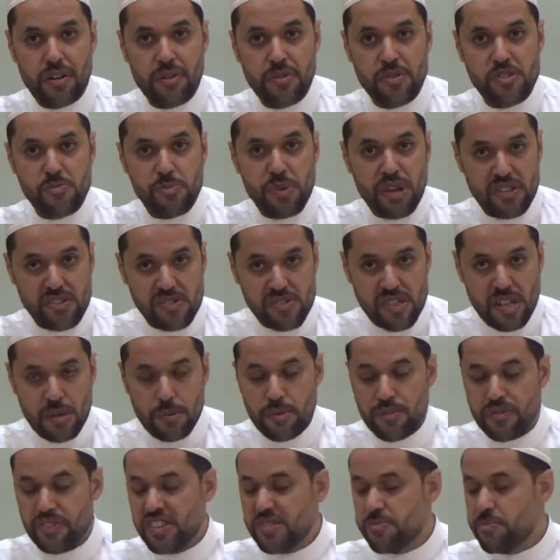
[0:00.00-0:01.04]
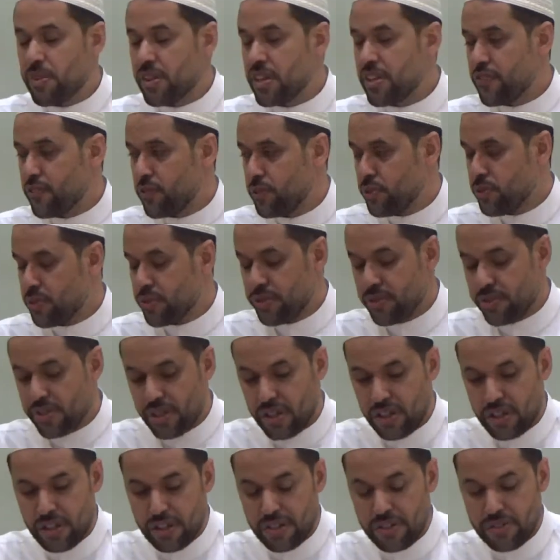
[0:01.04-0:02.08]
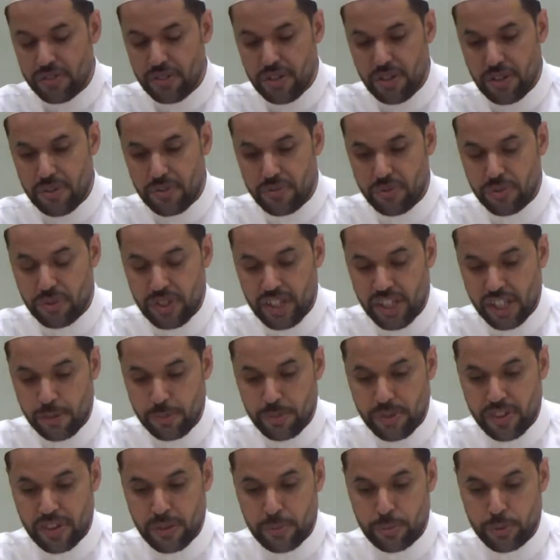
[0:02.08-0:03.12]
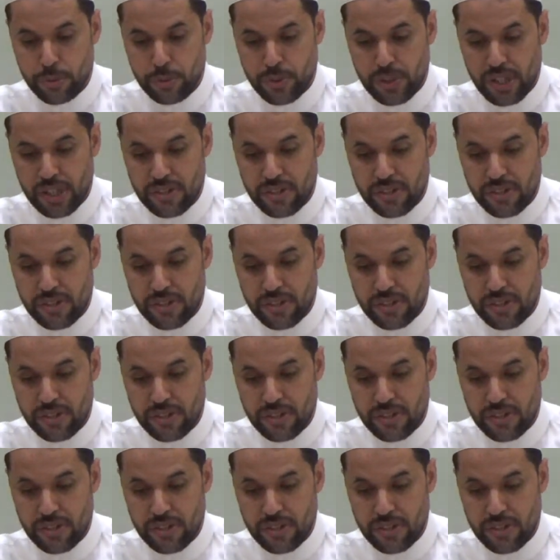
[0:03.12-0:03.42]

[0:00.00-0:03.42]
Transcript: spend some of this money for helping the poor.